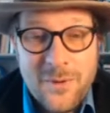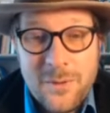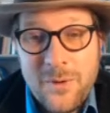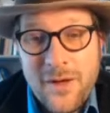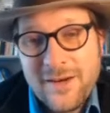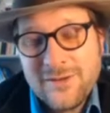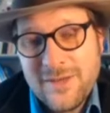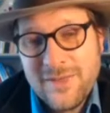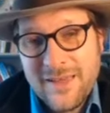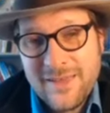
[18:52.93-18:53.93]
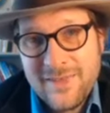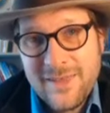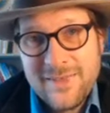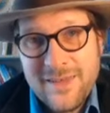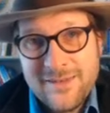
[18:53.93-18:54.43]
Some people actually think
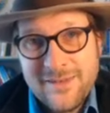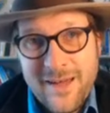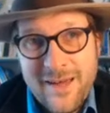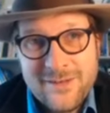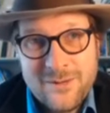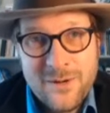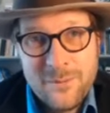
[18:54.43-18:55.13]
that these guys